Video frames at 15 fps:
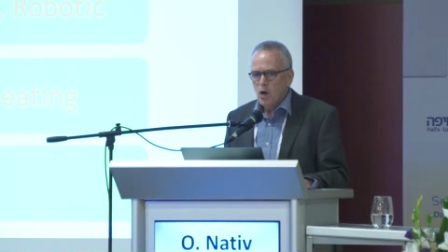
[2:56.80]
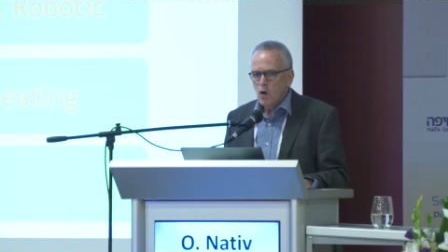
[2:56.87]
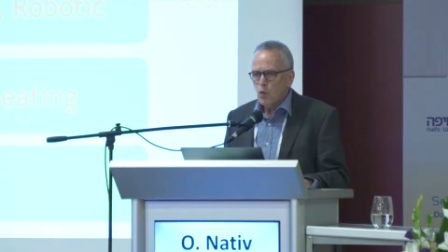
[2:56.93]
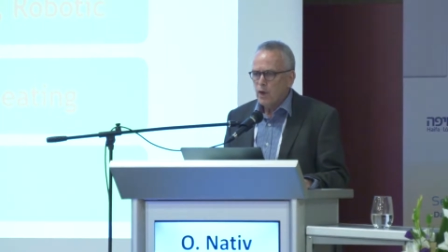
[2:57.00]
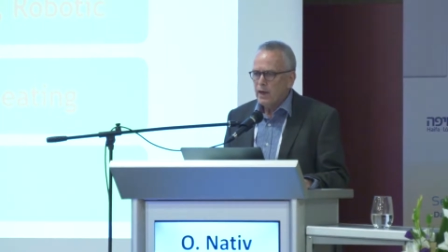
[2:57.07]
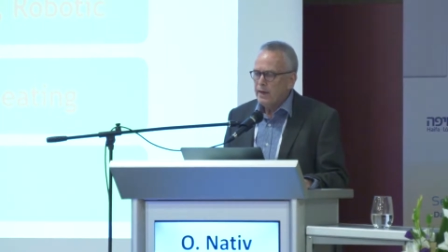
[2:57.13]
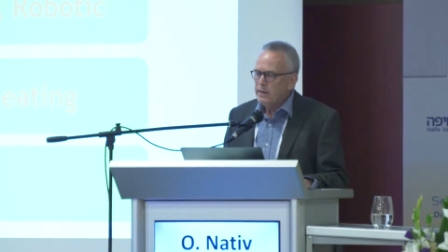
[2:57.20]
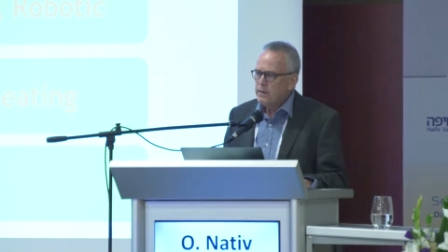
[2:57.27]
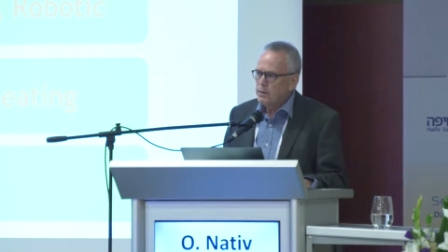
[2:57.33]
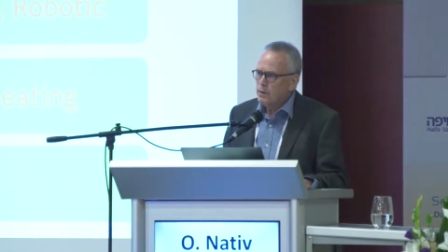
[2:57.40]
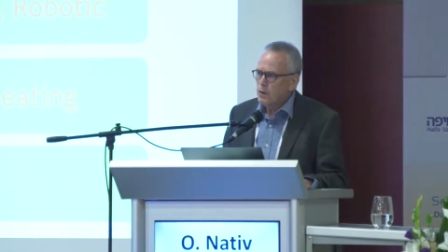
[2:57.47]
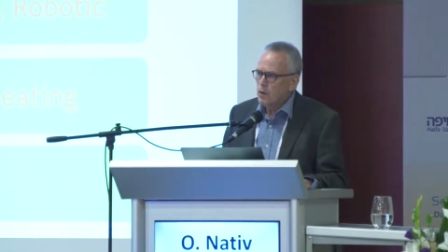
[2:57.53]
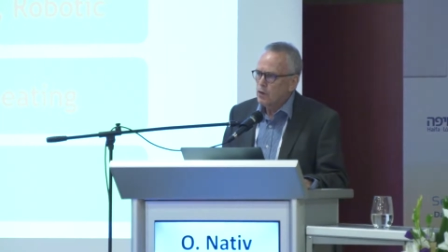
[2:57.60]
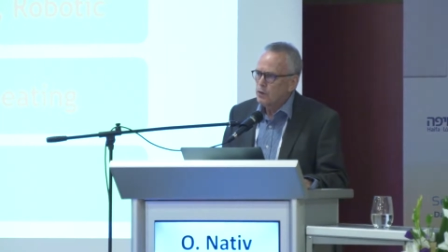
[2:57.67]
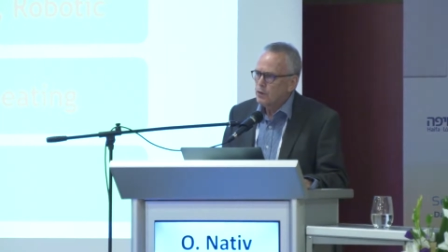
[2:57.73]
we later
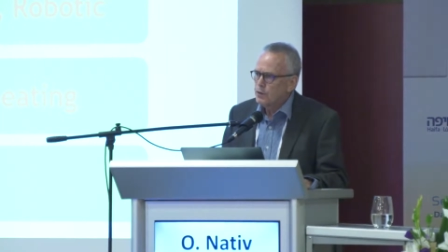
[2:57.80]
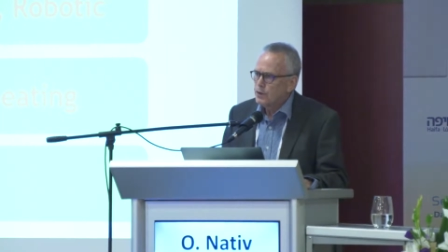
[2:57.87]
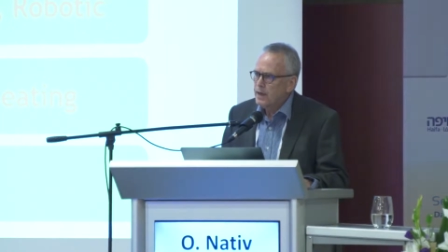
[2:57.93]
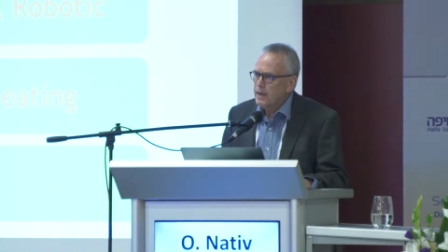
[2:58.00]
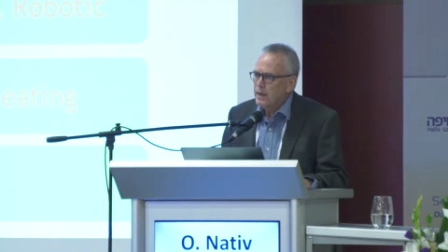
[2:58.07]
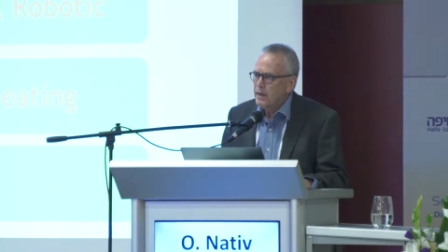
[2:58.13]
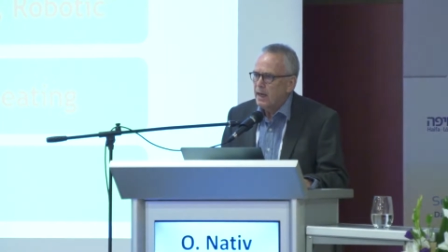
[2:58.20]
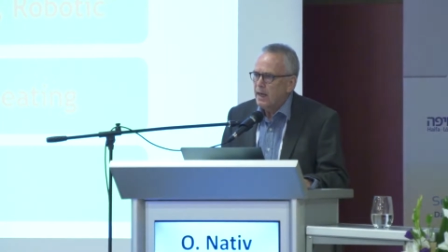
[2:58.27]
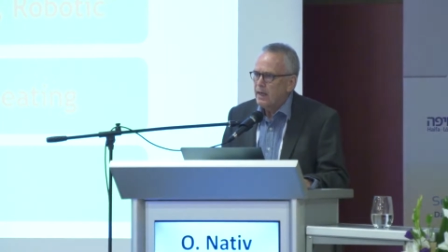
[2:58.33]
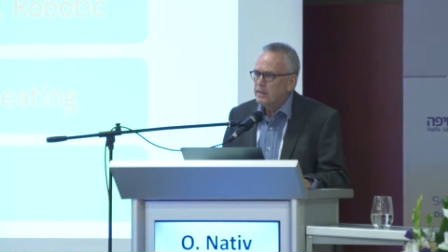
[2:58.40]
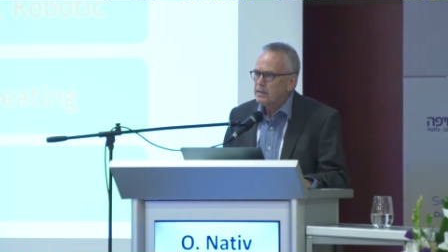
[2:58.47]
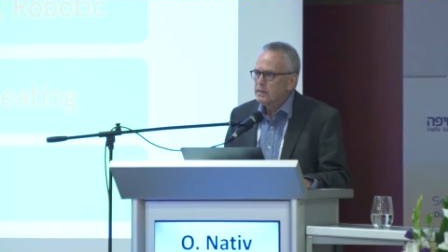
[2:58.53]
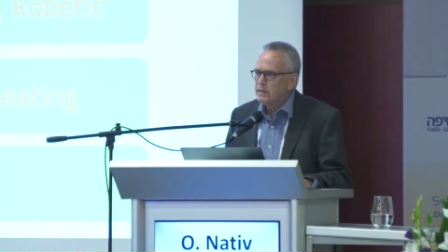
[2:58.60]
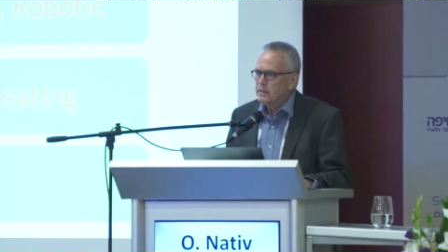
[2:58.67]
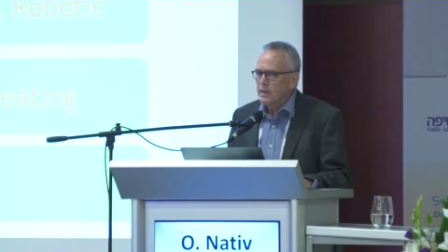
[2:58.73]
on
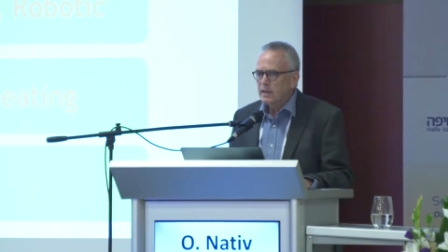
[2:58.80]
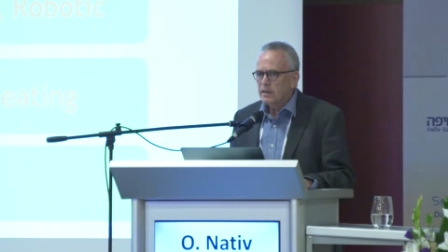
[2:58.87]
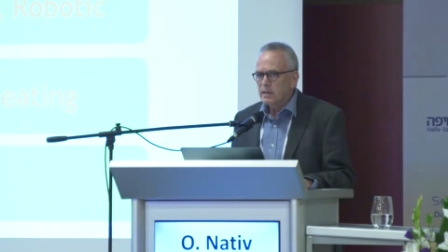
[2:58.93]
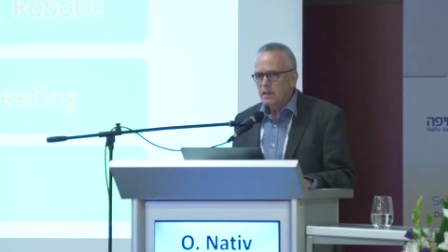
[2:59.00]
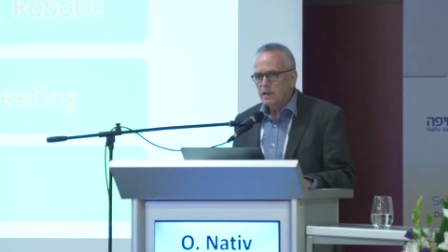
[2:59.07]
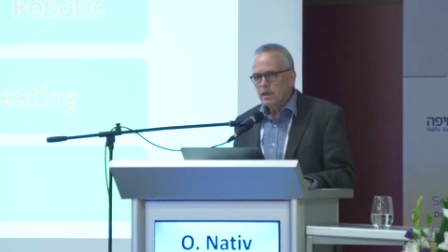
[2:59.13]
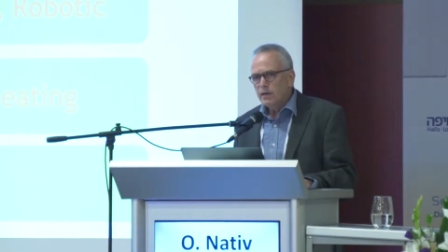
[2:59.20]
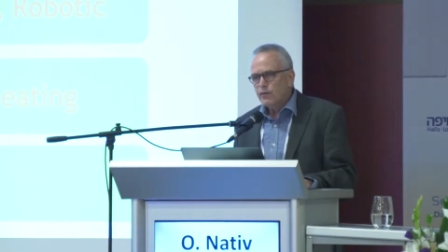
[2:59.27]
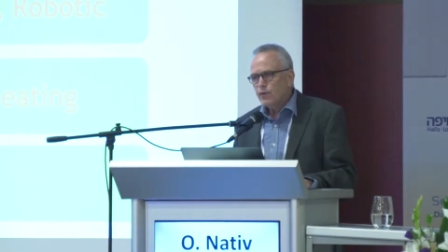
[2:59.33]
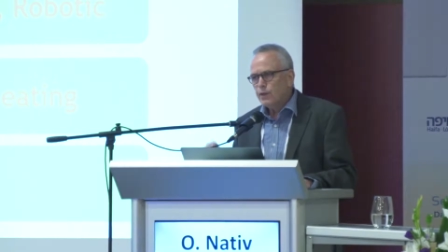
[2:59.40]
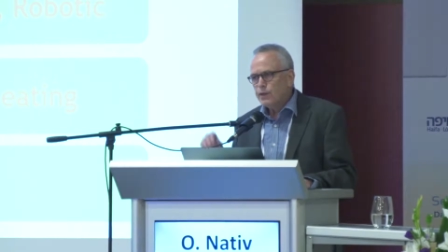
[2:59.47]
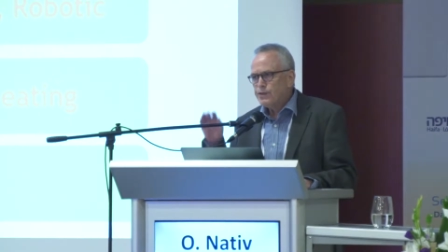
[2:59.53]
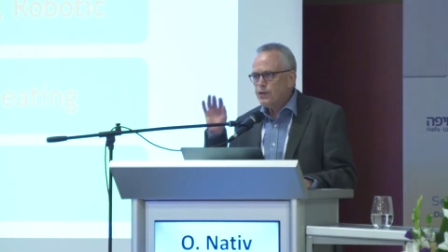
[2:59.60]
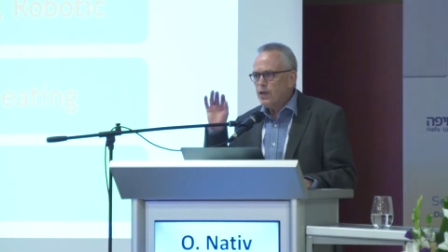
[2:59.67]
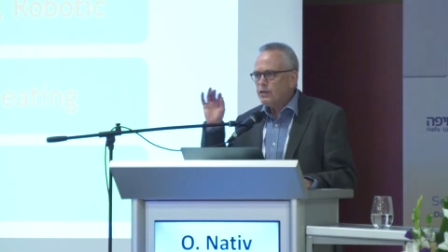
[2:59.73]
realized that if we
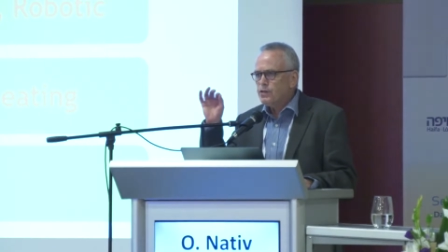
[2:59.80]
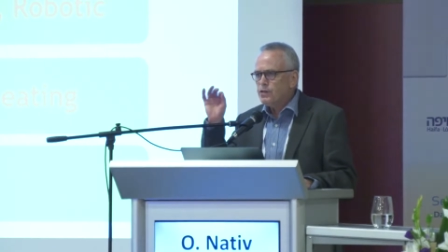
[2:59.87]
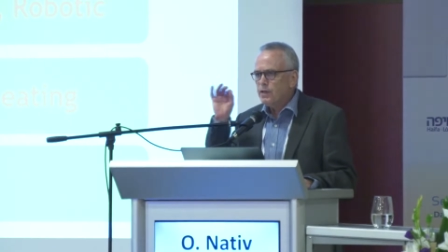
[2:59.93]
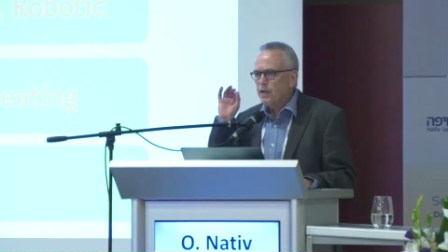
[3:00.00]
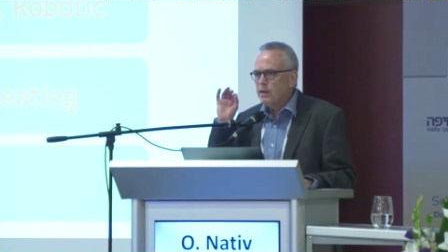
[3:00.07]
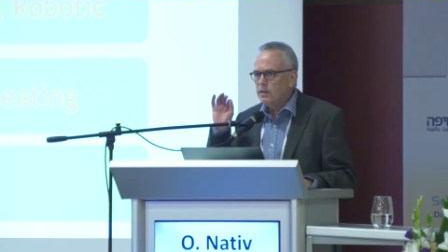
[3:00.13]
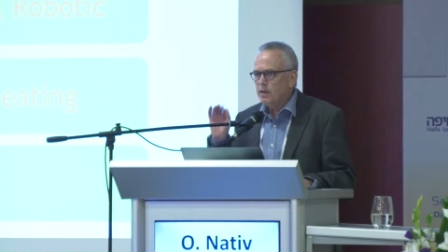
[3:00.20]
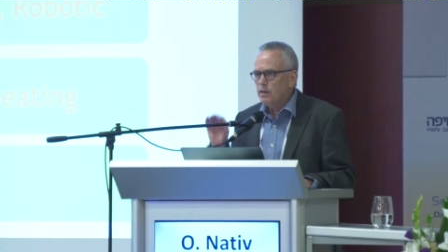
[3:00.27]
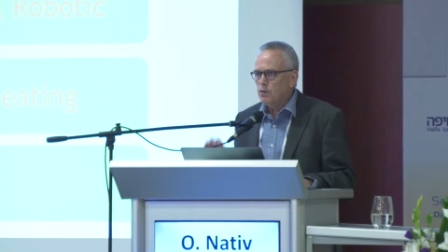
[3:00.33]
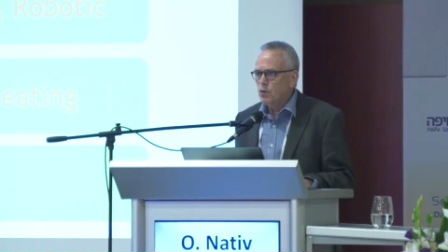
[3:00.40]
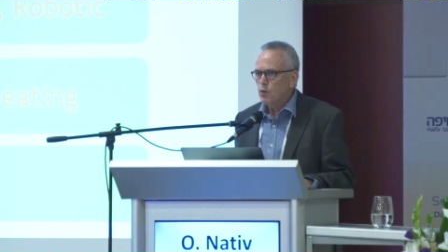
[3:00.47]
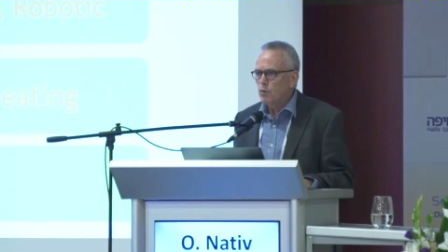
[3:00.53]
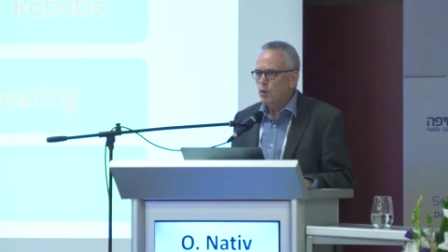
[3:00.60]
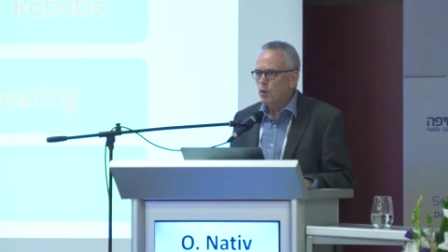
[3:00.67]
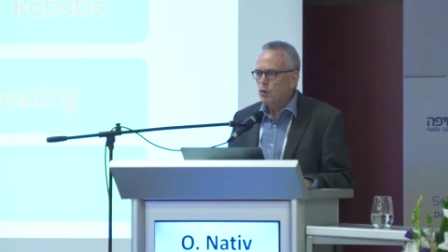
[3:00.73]
just take the
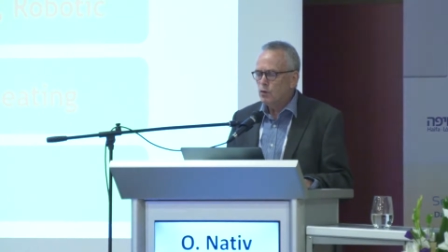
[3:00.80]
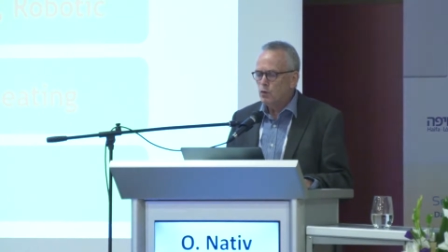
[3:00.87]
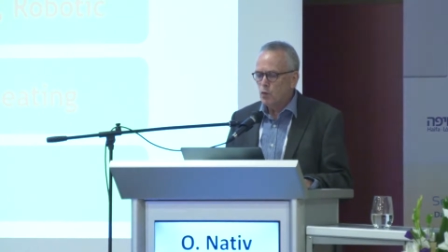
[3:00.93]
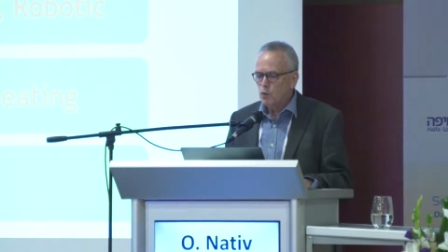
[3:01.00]
tumor,